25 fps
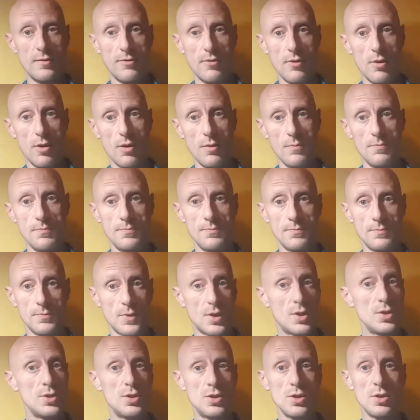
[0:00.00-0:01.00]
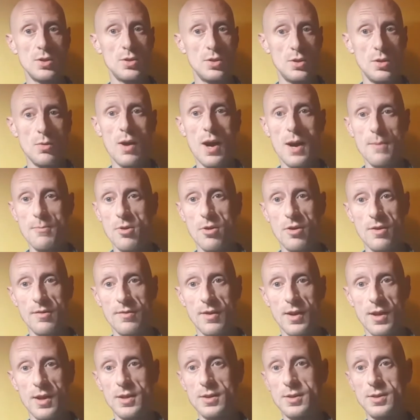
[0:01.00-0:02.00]
for, because you are
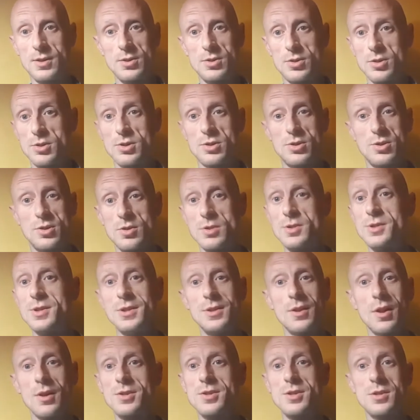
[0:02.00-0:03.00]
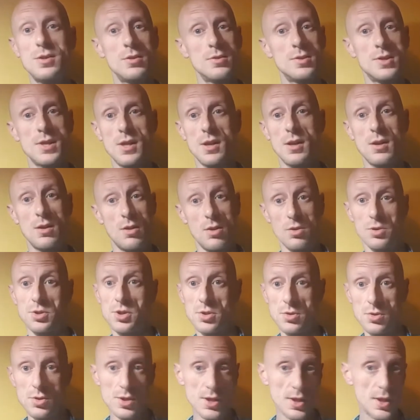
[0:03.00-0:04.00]
motivated, you're just choosing not to use it, or
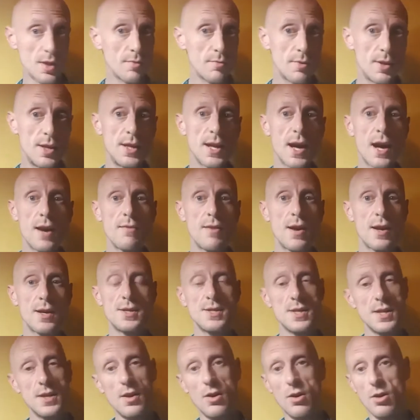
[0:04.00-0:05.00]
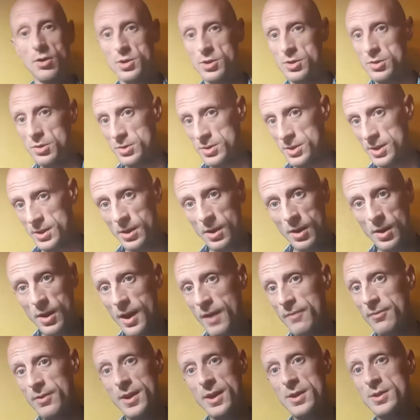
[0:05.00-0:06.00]
choosing to redirect it, or choosing to
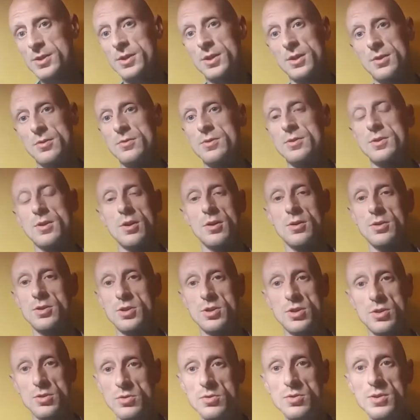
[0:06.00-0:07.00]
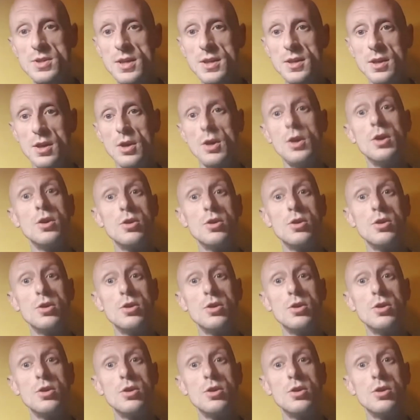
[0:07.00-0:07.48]
have an excuse, or choose. You